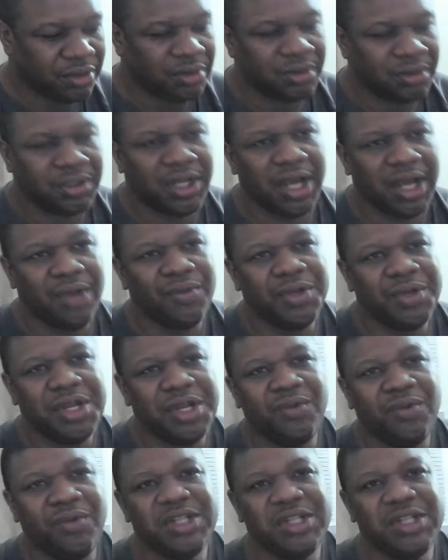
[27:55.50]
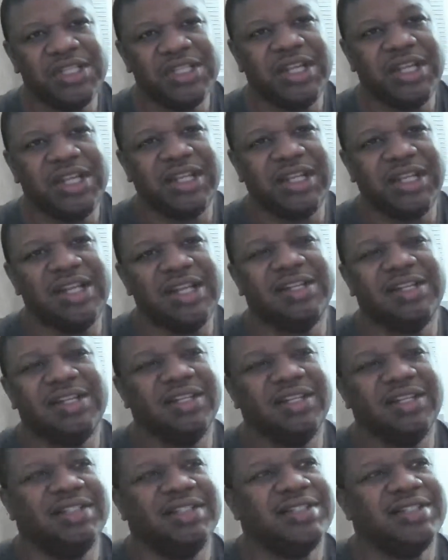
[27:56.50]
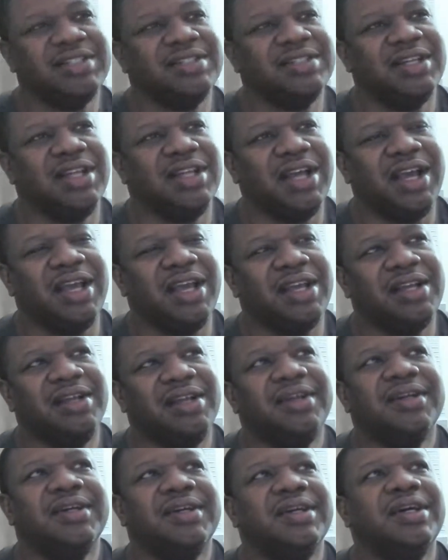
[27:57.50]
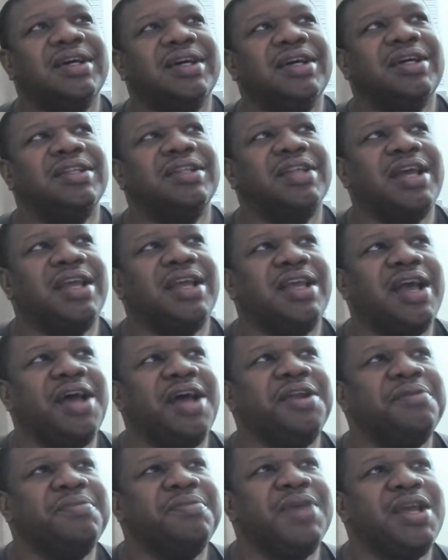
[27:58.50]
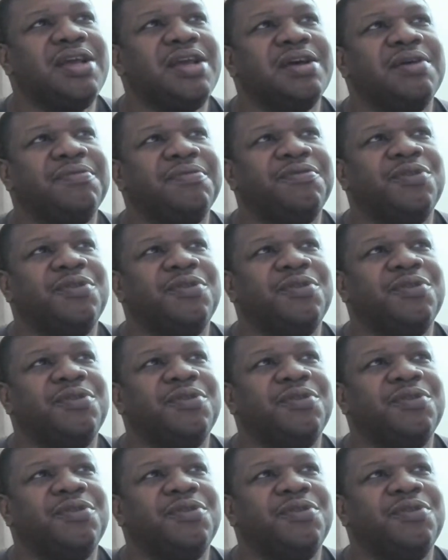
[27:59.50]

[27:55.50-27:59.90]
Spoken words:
Like when they went to Atlantis, like they kind of make up